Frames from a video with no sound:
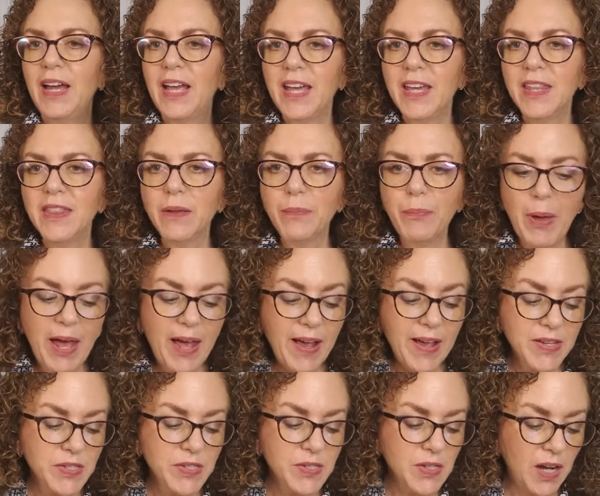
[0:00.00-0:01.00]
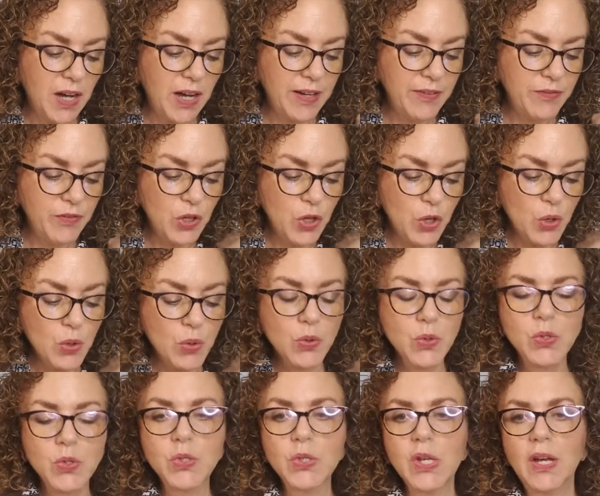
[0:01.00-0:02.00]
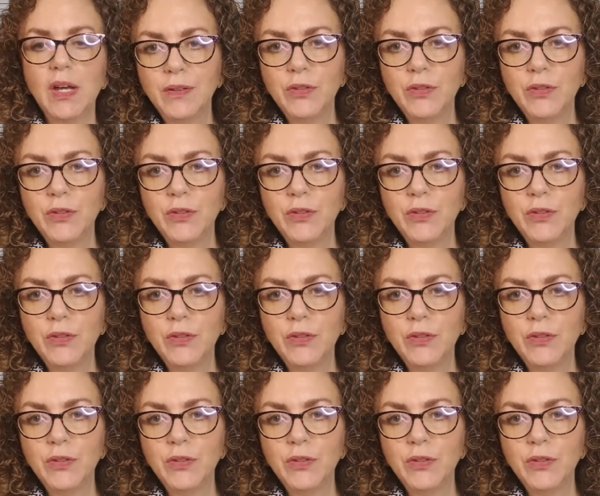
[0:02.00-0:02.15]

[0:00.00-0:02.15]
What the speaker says: In the past, I've used